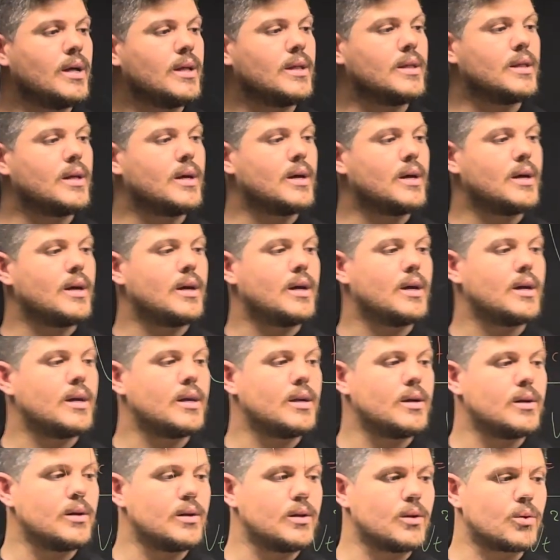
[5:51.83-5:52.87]

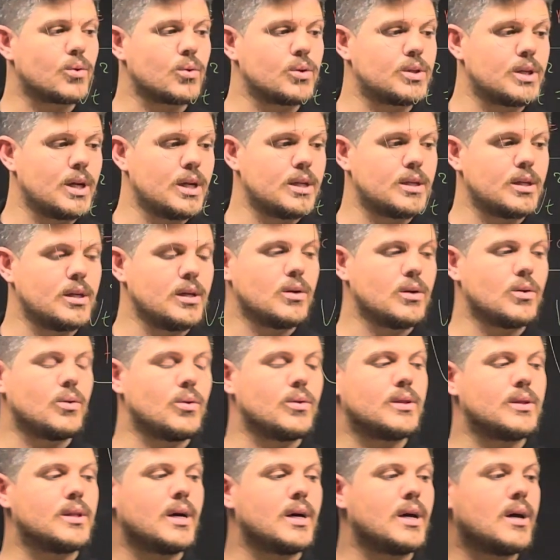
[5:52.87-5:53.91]
rotating
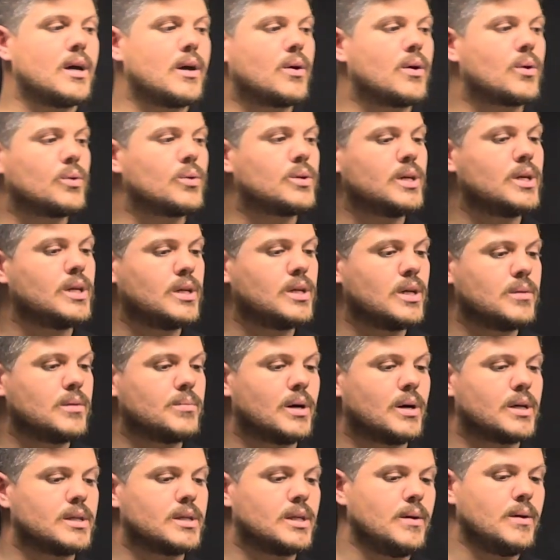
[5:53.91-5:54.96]
on the rotating
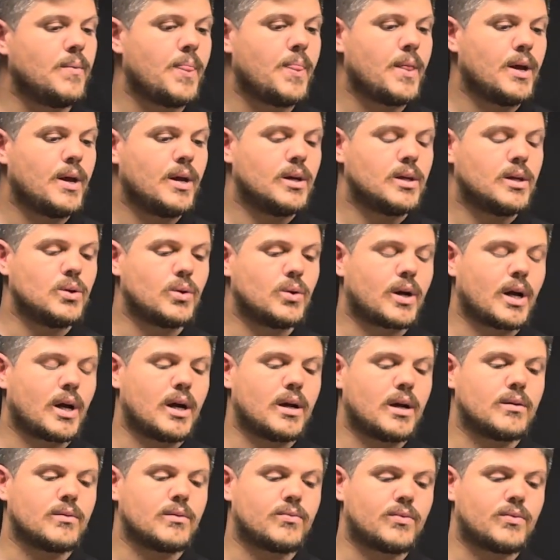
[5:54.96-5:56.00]
body, you
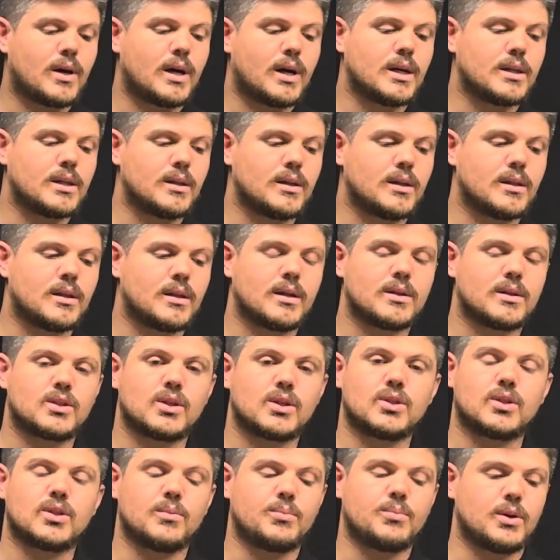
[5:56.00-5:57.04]
can finding the
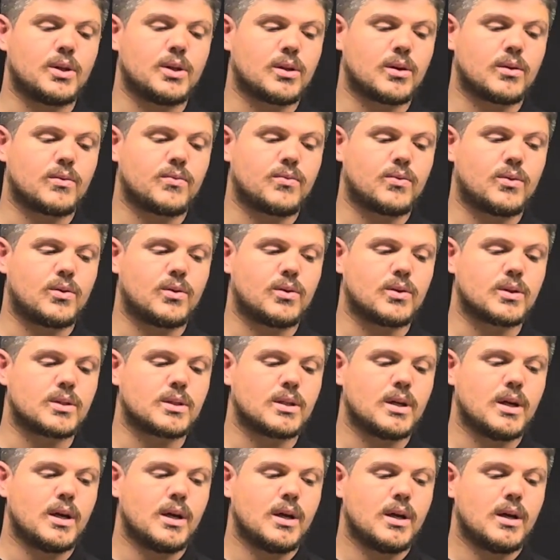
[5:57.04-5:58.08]
centripetal
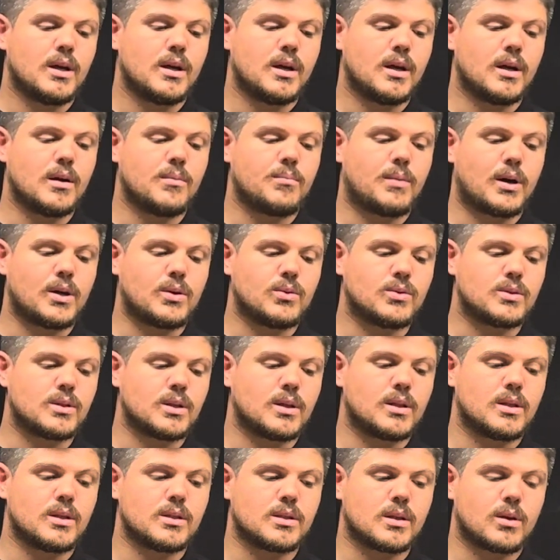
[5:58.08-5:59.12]
force by
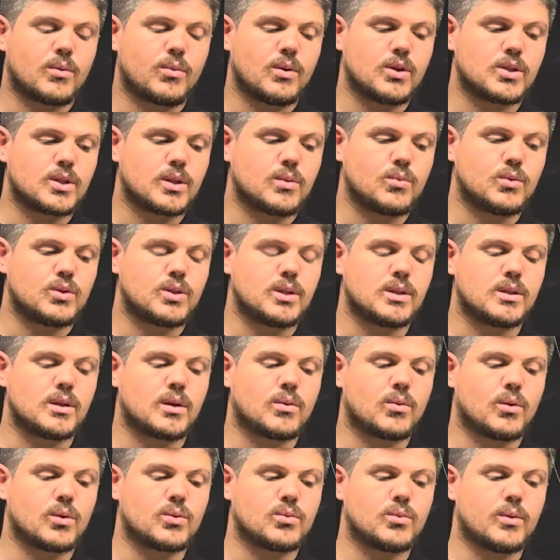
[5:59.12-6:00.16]
using this equation, which is
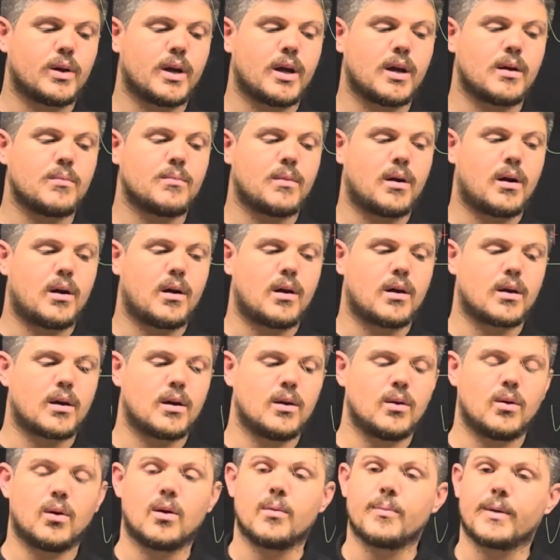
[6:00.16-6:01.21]
equal to mr
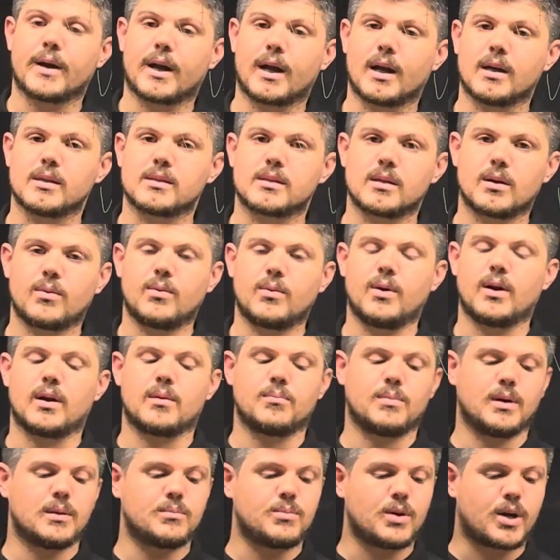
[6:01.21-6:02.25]
omega squared.
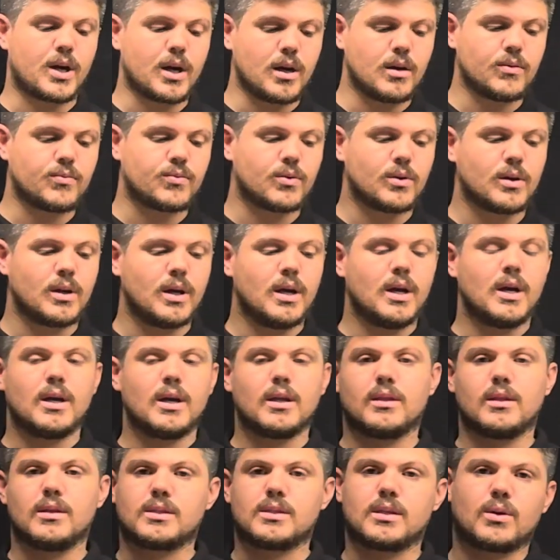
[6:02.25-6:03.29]
But be careful,
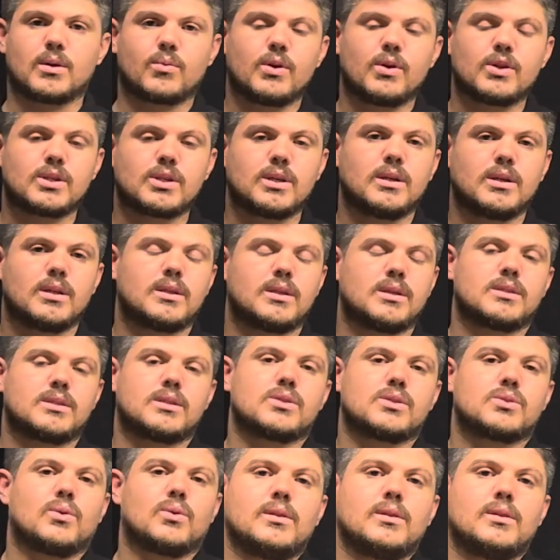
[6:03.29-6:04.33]
this equation, this
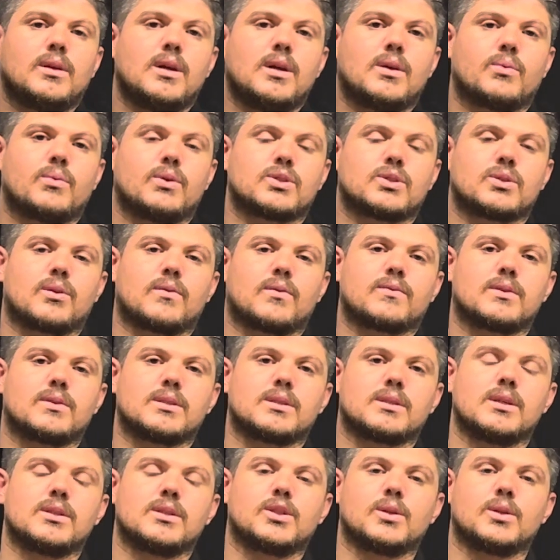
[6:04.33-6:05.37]
is the equation of the
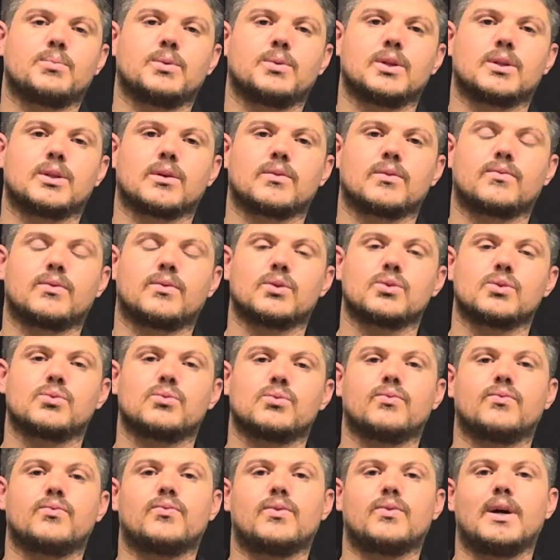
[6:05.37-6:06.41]
centripetal force
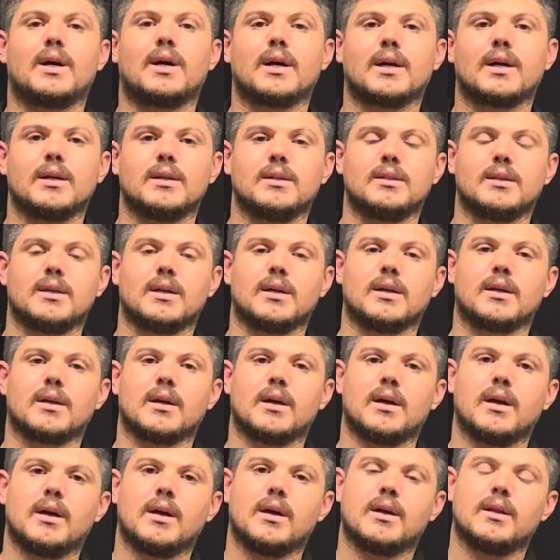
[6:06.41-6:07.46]
to finding
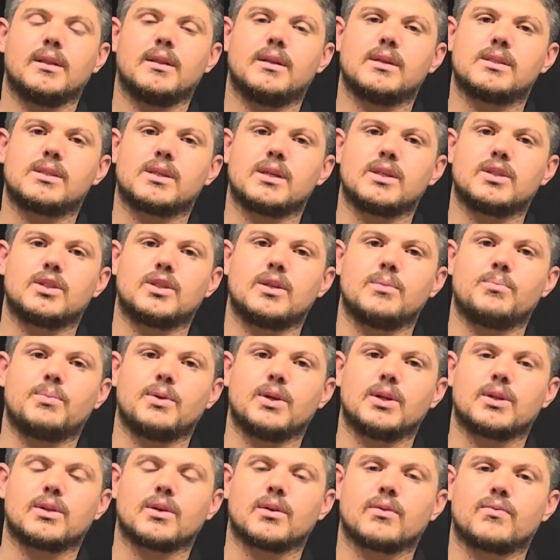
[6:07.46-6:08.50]
the
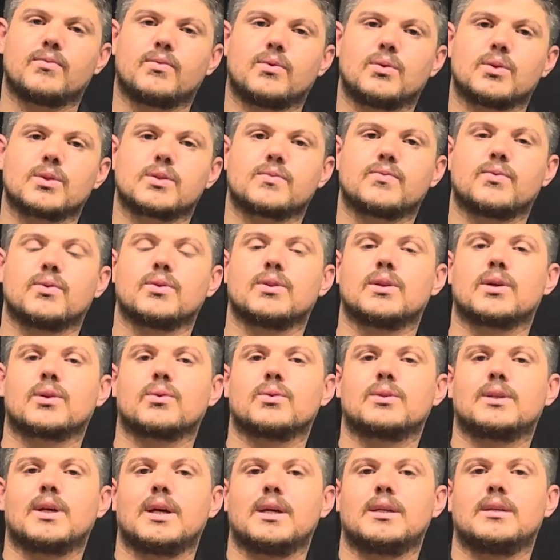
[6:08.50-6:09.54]
centripetal force for the
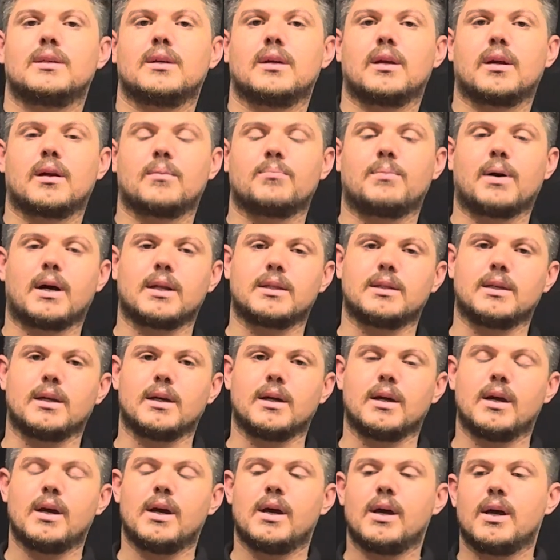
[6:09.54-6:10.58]
rotating
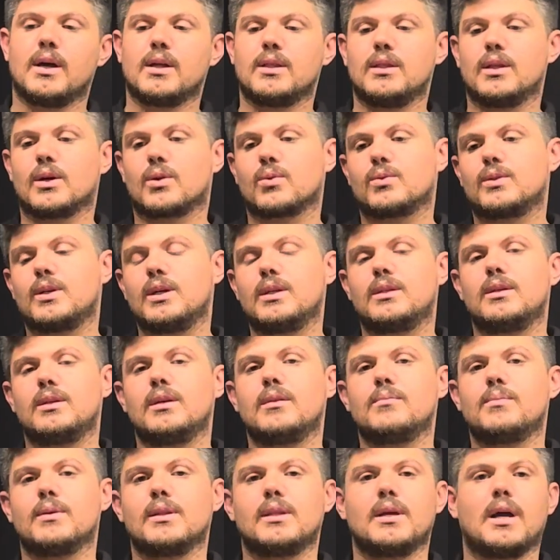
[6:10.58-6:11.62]
body. The
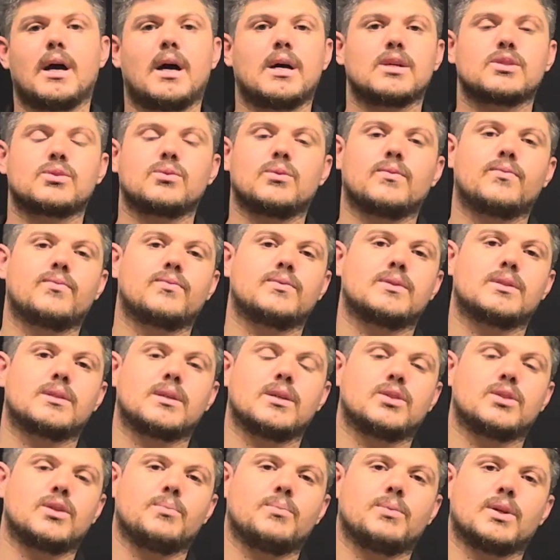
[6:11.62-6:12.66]
rotating body has no
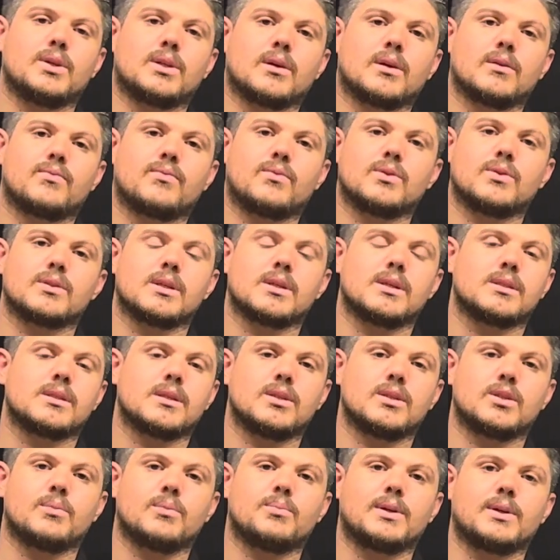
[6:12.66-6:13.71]
centripetal force and
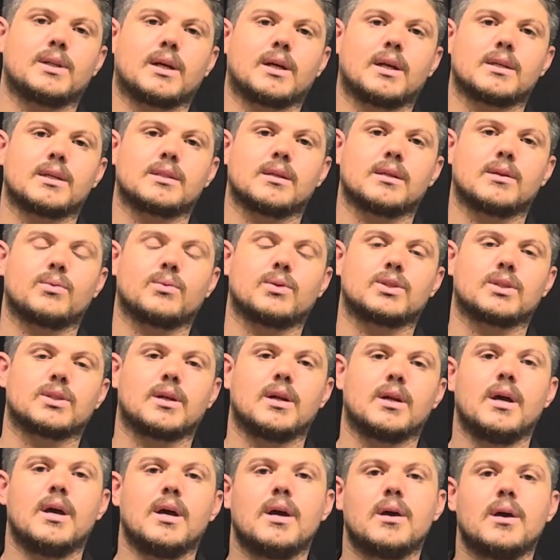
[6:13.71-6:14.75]
centripetal
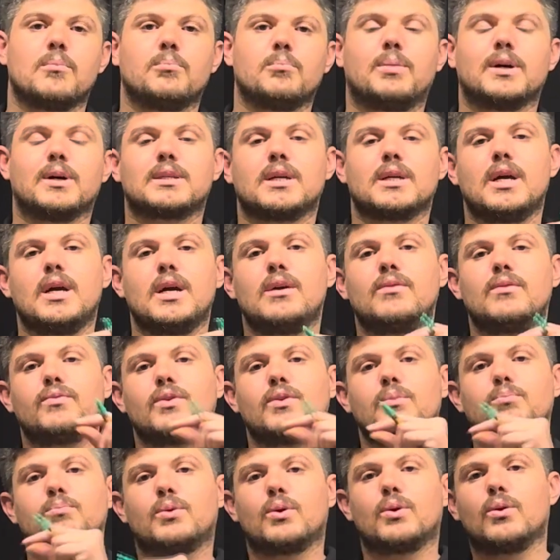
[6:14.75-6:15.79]
acceleration. But
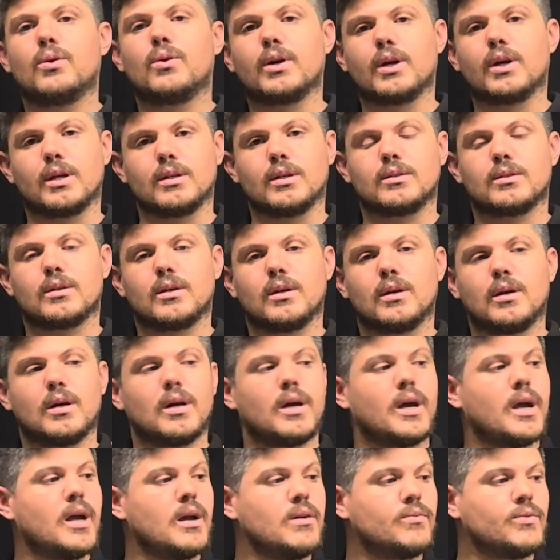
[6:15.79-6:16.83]
every point
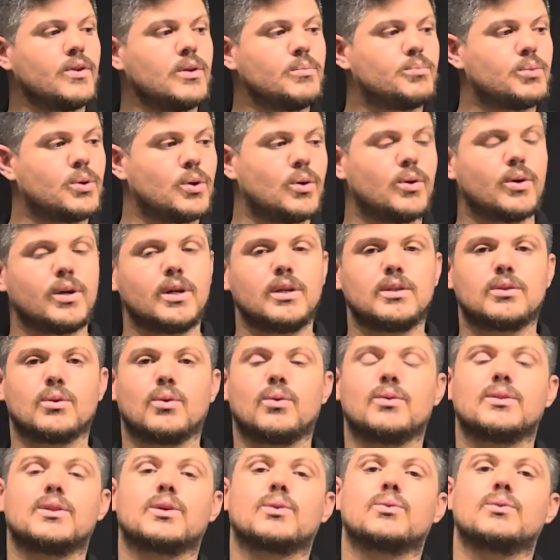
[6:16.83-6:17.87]

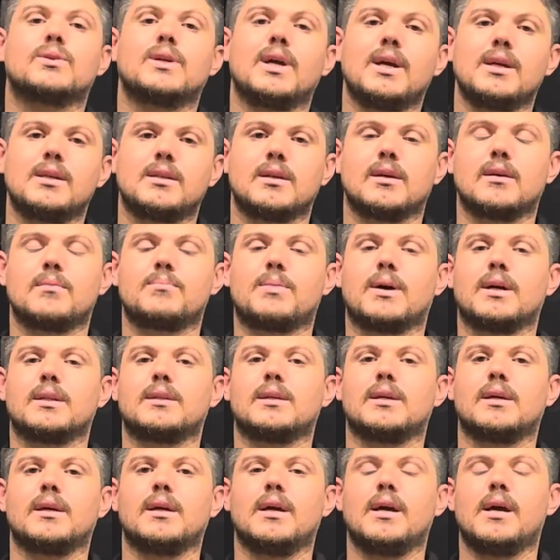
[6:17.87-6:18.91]
on the rotating
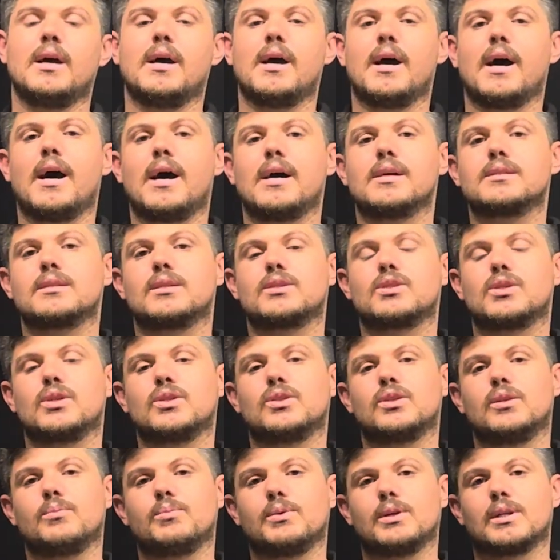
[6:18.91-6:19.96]
body has a
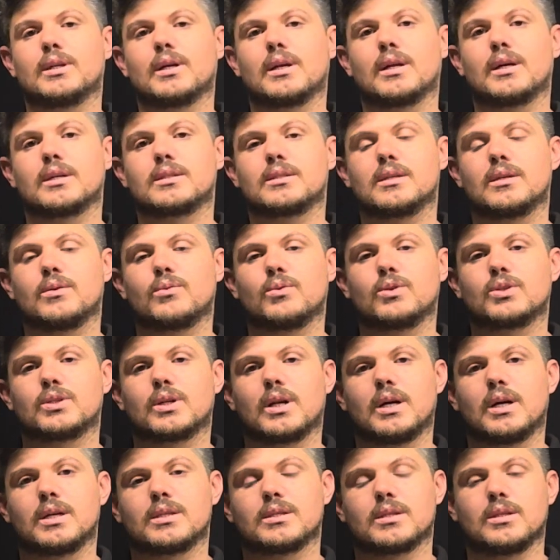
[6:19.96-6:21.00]
centripetal
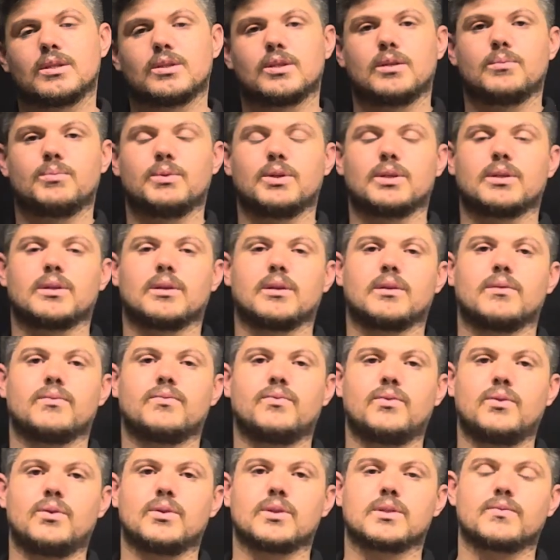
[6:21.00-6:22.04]
acceleration and centripetal
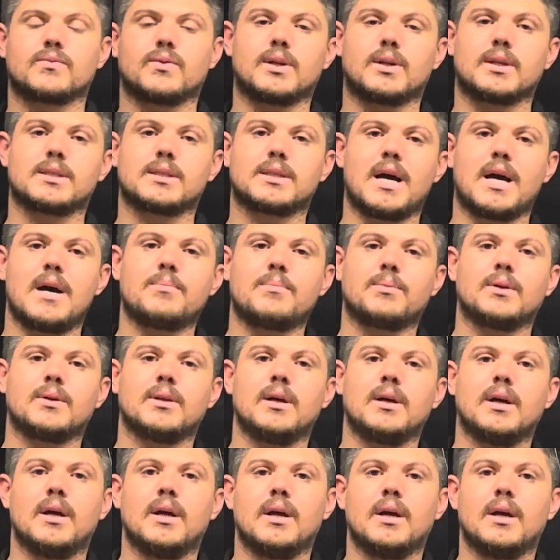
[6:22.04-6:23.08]
force. For
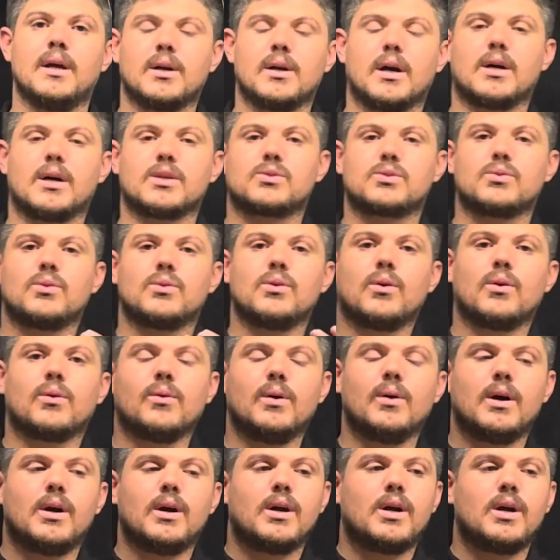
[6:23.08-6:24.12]
example, as you
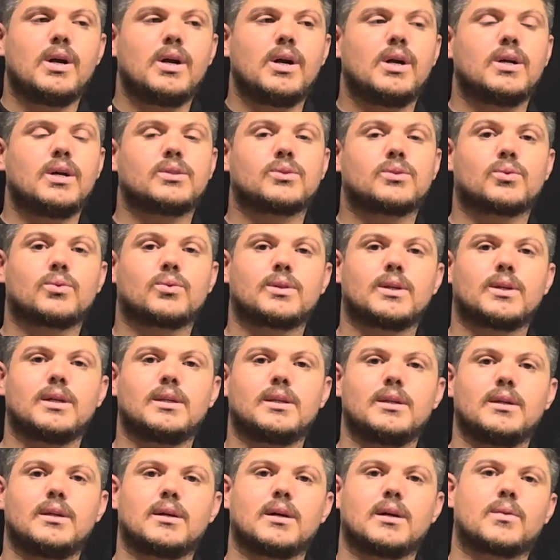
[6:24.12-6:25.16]
know, Earth
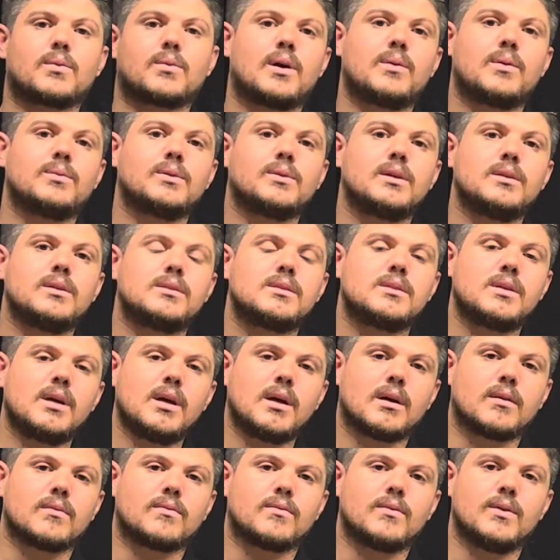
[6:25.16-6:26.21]
rotating around
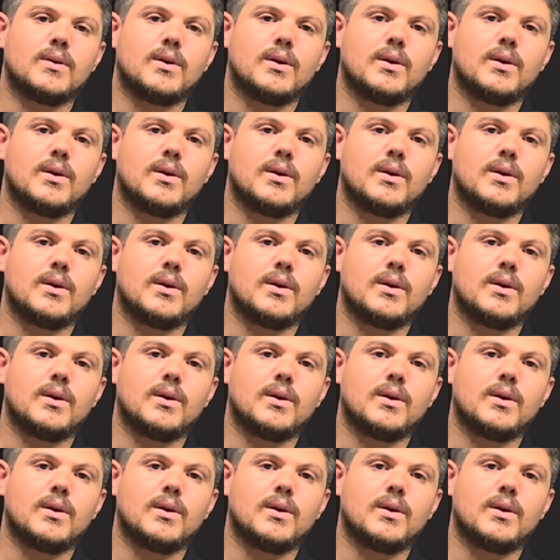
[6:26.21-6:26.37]
itself.